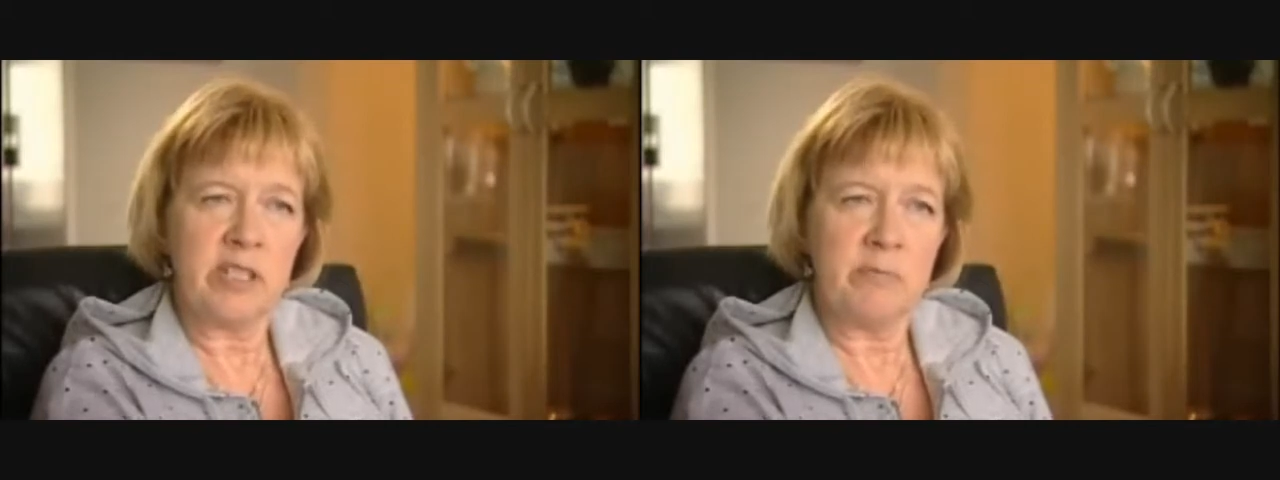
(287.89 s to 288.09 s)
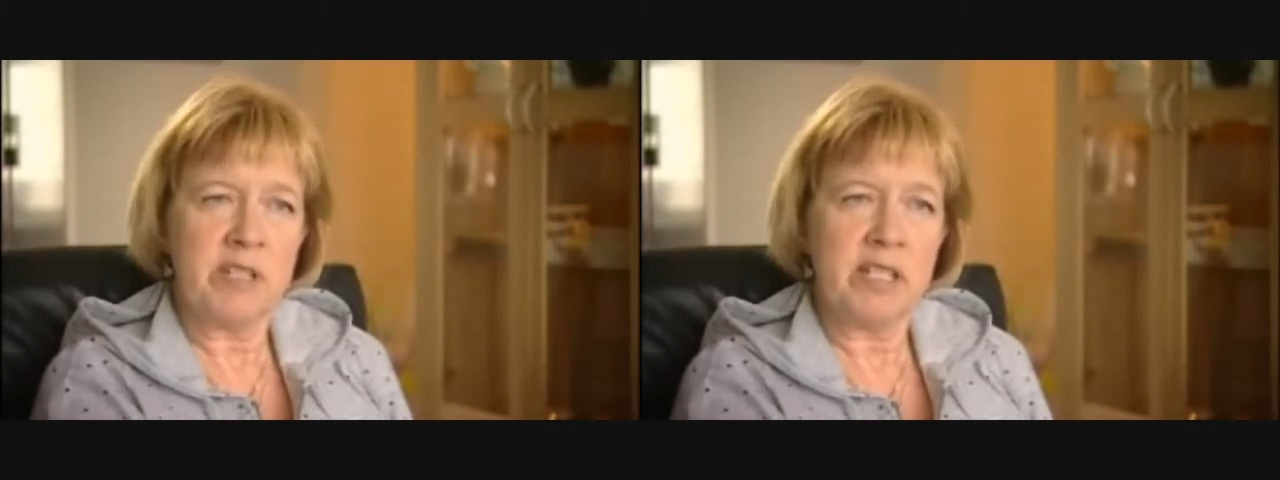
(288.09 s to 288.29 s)

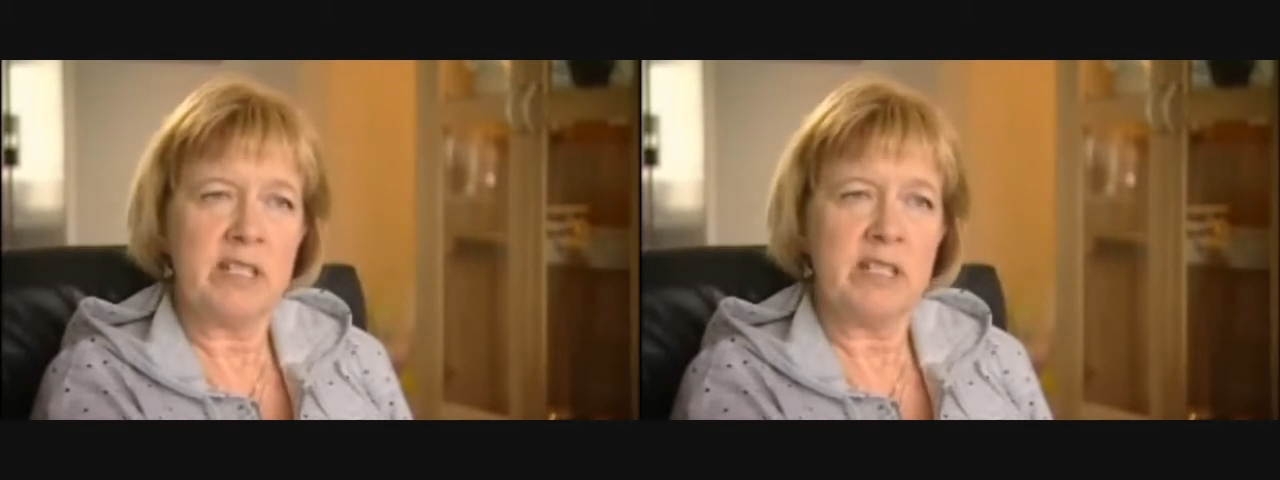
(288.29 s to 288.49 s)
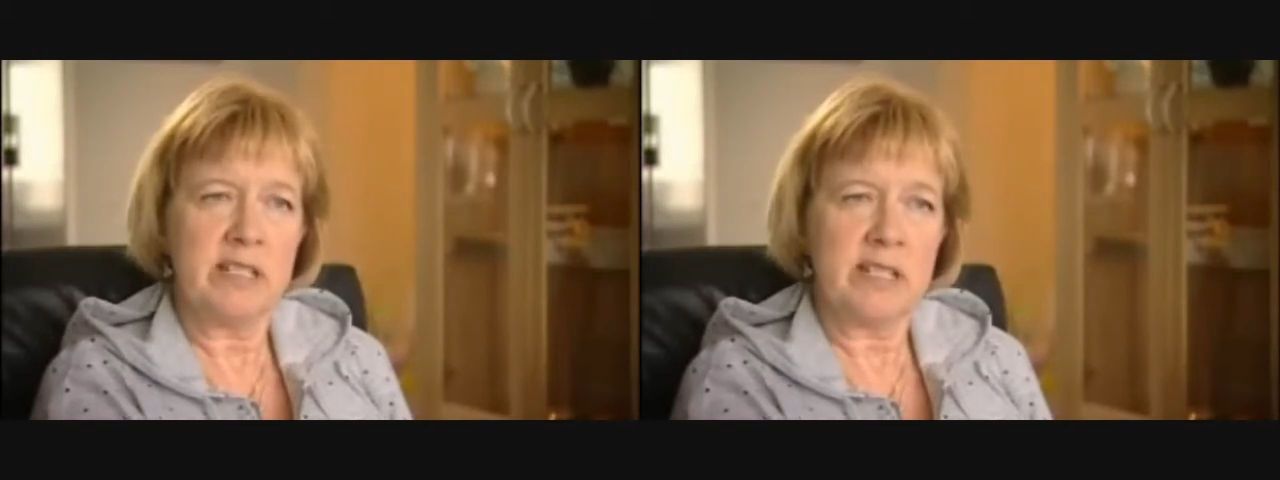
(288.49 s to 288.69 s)

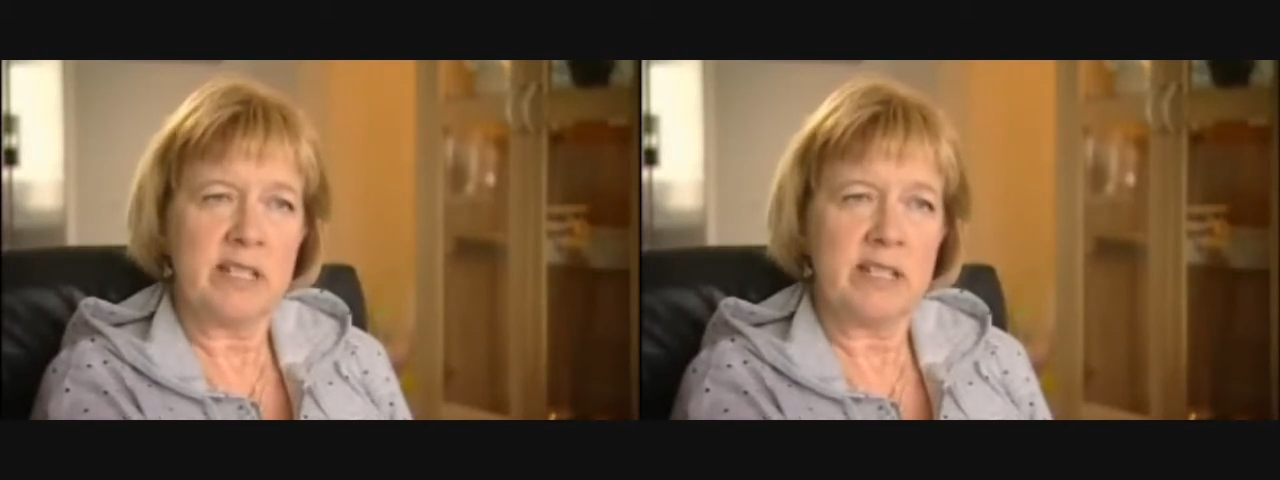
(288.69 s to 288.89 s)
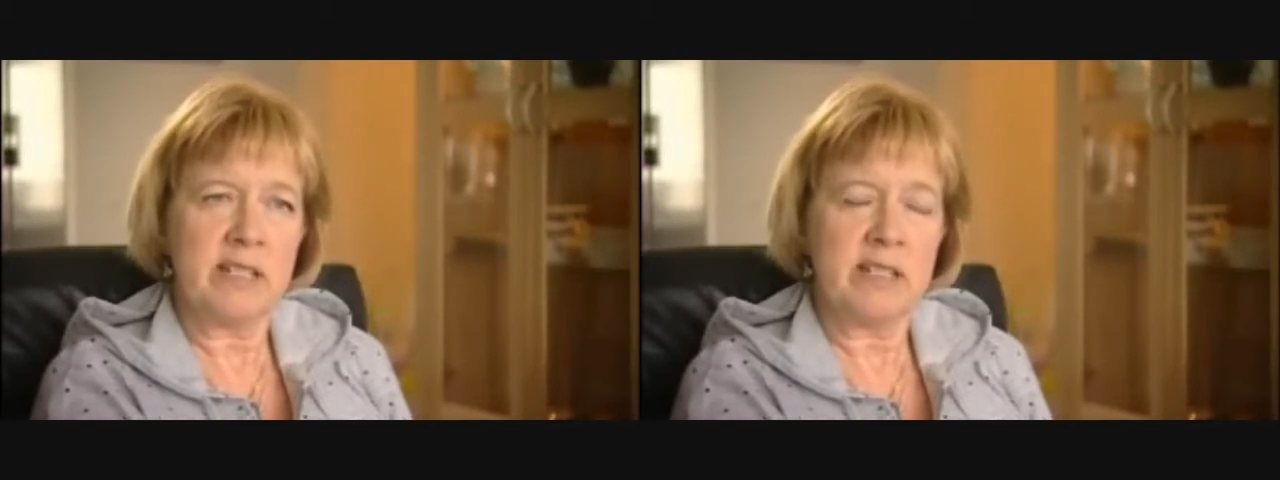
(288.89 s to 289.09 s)
GPs
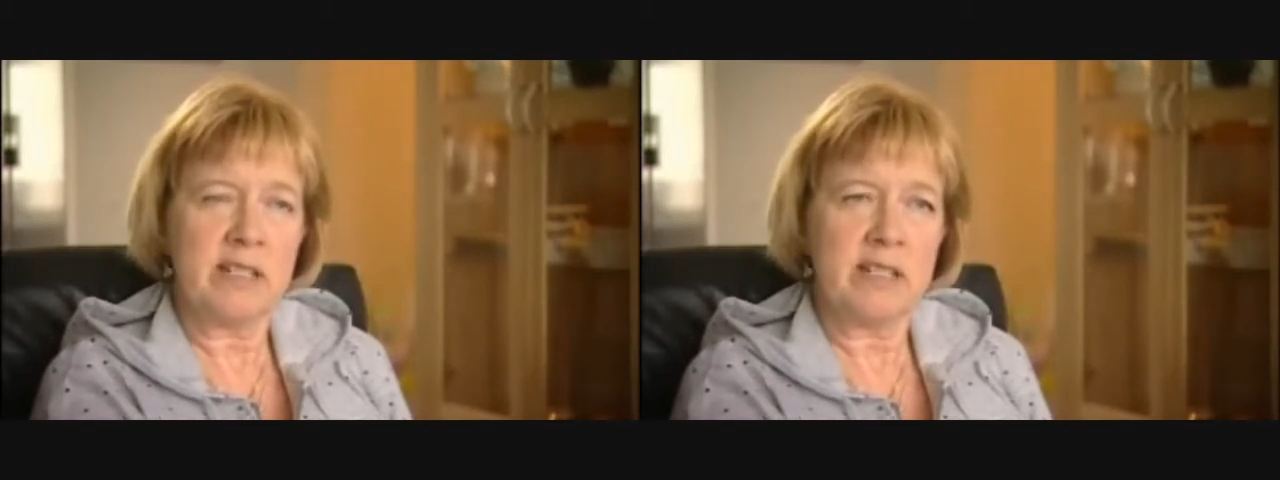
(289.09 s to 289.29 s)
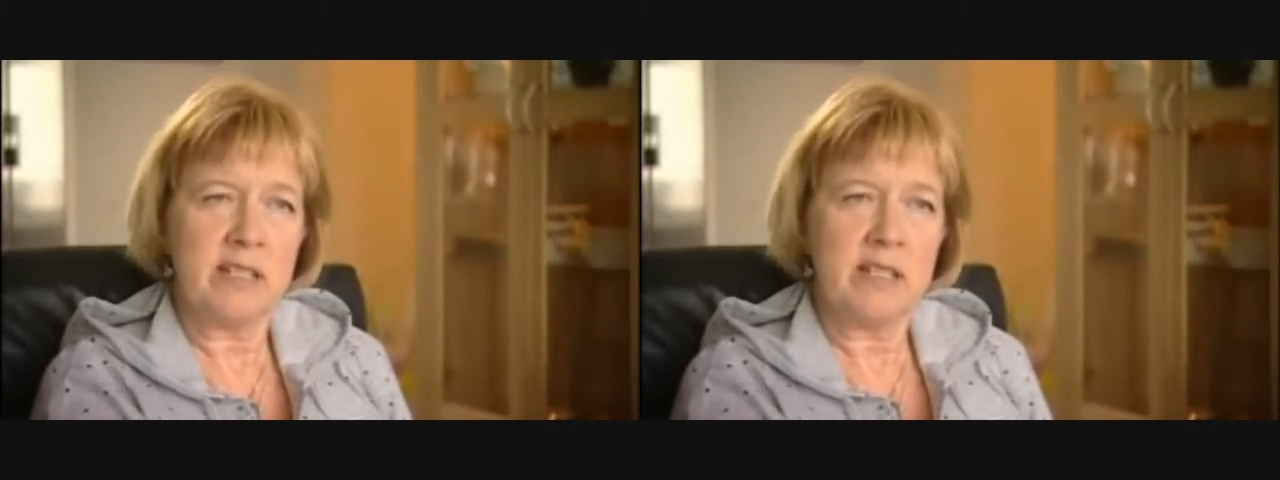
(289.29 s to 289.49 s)
and